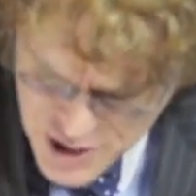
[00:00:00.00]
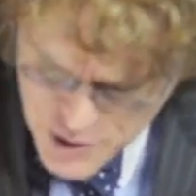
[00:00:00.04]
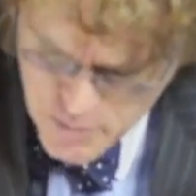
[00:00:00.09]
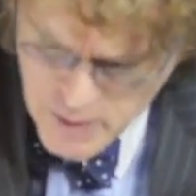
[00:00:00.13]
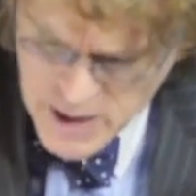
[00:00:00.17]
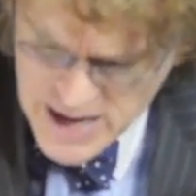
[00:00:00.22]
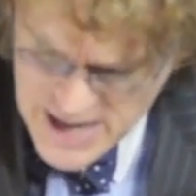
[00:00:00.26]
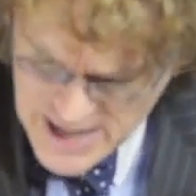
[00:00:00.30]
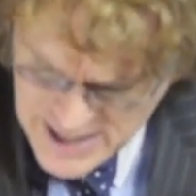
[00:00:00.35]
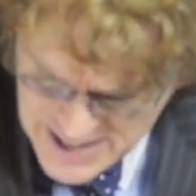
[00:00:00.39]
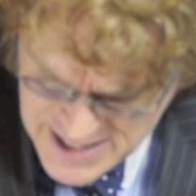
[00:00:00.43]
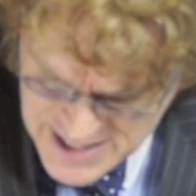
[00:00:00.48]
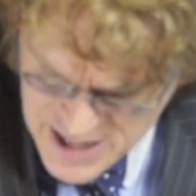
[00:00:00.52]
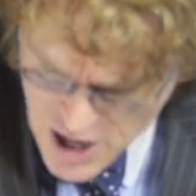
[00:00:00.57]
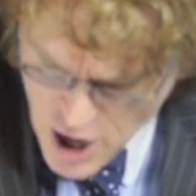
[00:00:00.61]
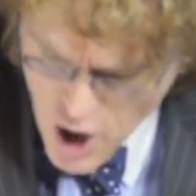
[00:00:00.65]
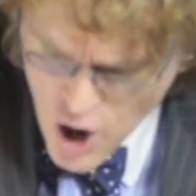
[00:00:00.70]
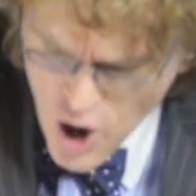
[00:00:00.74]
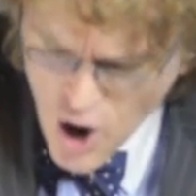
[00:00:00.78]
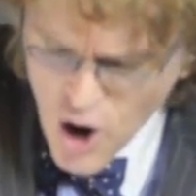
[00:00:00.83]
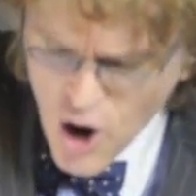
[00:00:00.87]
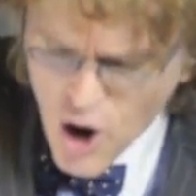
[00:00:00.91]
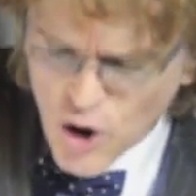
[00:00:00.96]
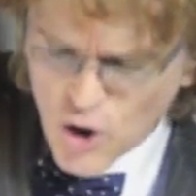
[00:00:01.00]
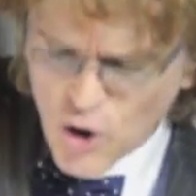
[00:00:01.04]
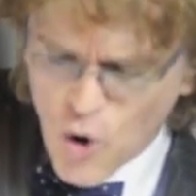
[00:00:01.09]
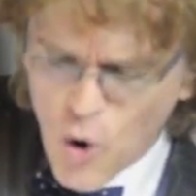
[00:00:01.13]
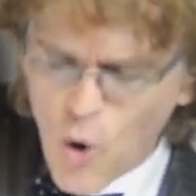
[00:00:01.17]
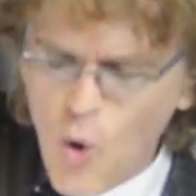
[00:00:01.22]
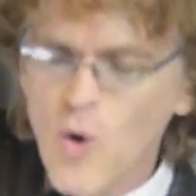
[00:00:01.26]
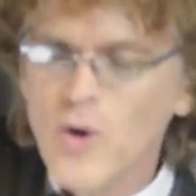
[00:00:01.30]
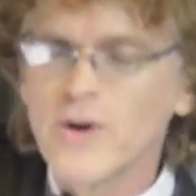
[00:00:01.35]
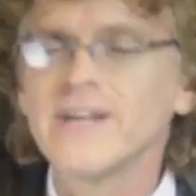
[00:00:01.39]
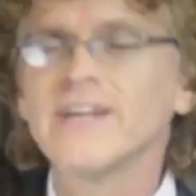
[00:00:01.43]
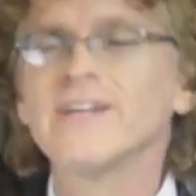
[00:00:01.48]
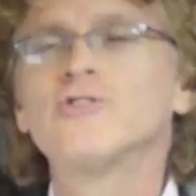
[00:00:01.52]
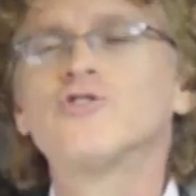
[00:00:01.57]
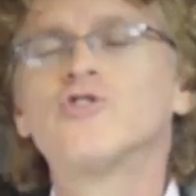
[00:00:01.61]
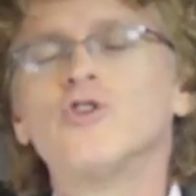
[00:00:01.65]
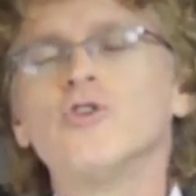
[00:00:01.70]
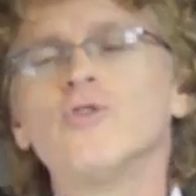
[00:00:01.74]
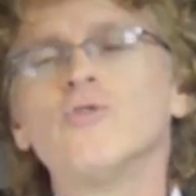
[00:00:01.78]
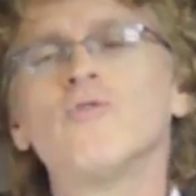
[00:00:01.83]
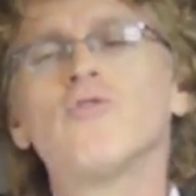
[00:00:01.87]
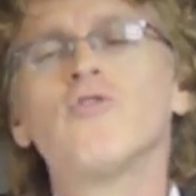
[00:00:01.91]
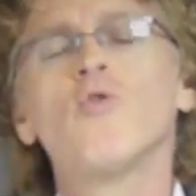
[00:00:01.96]
speaks according
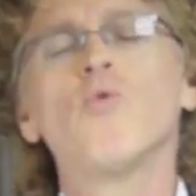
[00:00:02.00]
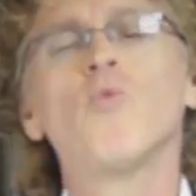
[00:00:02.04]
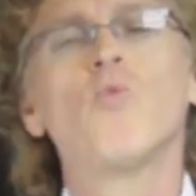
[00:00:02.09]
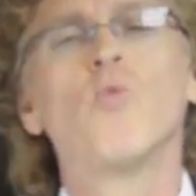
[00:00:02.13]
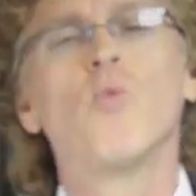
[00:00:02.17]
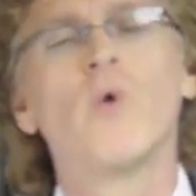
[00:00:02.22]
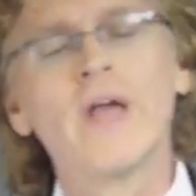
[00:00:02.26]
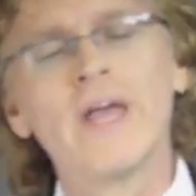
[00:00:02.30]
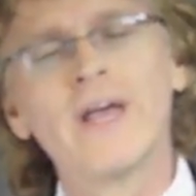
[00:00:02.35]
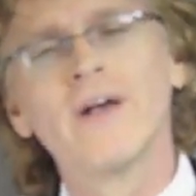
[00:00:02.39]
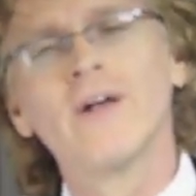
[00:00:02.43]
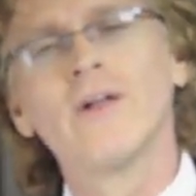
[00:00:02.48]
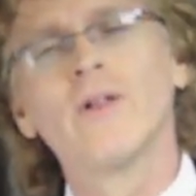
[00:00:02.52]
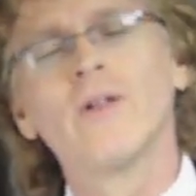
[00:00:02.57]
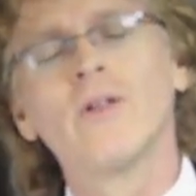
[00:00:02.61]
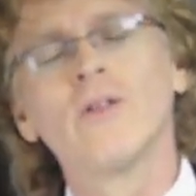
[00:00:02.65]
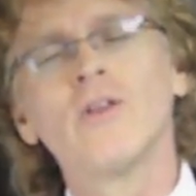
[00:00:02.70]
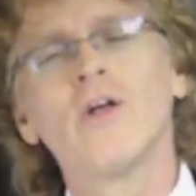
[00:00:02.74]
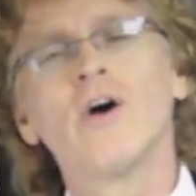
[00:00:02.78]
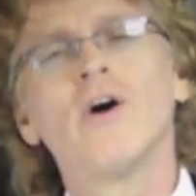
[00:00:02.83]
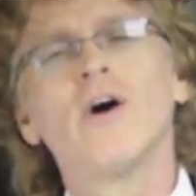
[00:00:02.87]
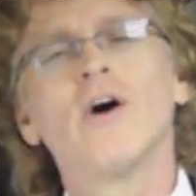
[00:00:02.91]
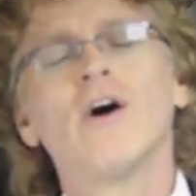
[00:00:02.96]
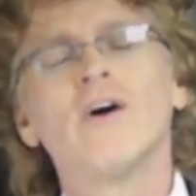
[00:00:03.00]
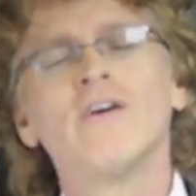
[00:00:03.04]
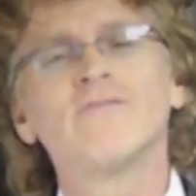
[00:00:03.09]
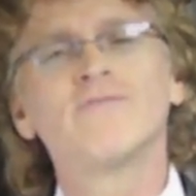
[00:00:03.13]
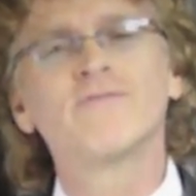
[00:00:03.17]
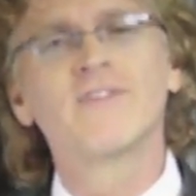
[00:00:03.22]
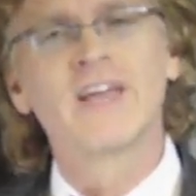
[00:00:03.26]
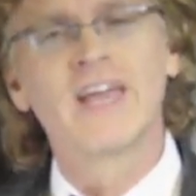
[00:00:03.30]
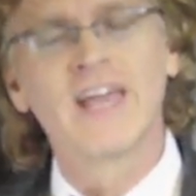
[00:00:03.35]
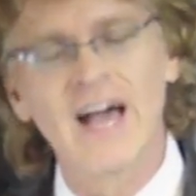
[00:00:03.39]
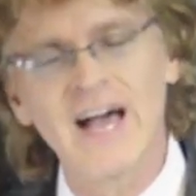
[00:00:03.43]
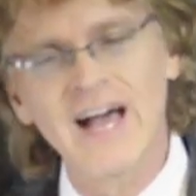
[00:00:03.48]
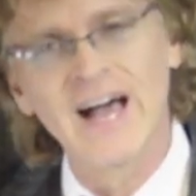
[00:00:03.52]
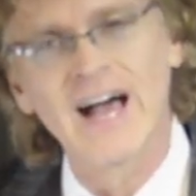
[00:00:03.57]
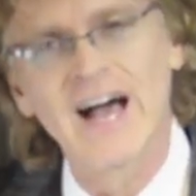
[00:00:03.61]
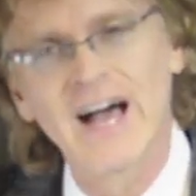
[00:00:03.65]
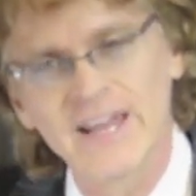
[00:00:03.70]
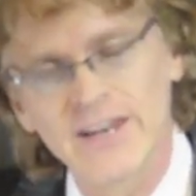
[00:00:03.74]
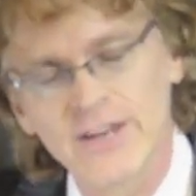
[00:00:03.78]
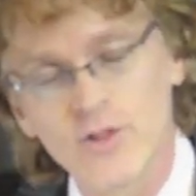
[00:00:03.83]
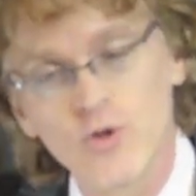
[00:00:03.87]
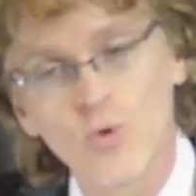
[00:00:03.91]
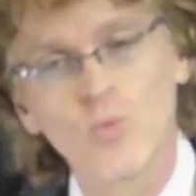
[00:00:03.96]
to the will of
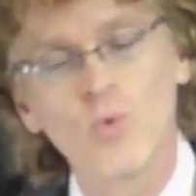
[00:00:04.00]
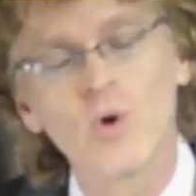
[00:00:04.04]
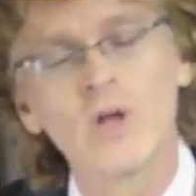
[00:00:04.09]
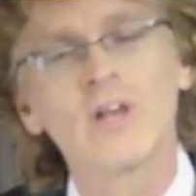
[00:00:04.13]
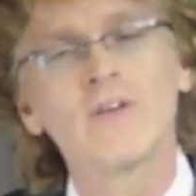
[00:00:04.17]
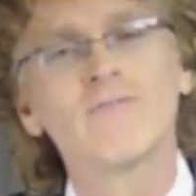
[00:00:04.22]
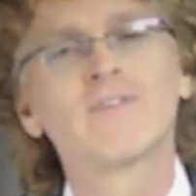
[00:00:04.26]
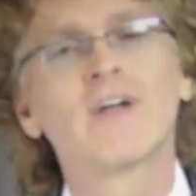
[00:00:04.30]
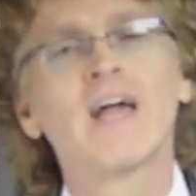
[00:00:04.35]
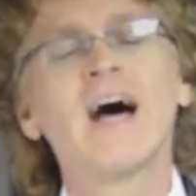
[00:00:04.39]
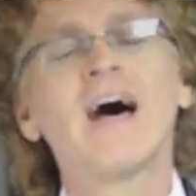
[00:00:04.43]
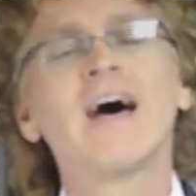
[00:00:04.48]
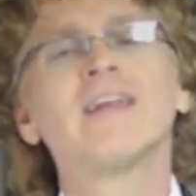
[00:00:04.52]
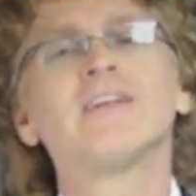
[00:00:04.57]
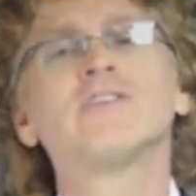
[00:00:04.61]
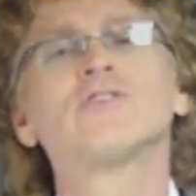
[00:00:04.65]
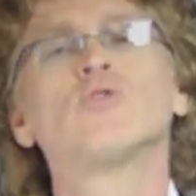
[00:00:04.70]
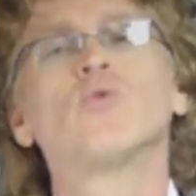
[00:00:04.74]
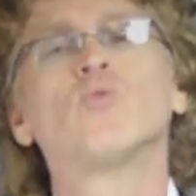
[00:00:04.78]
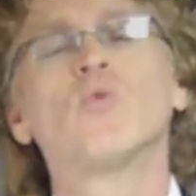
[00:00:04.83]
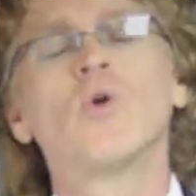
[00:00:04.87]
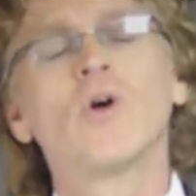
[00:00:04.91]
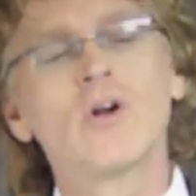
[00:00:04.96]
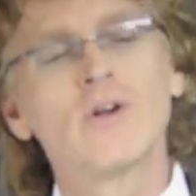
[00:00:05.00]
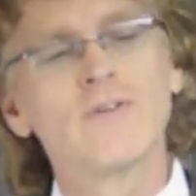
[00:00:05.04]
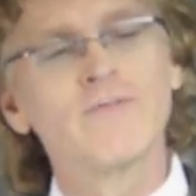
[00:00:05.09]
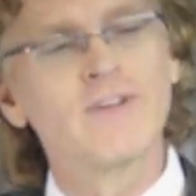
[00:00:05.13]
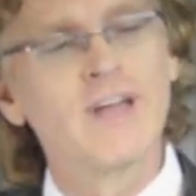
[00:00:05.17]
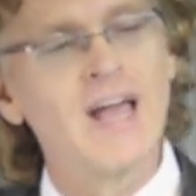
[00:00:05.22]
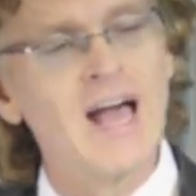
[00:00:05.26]
God the will of God is the Word of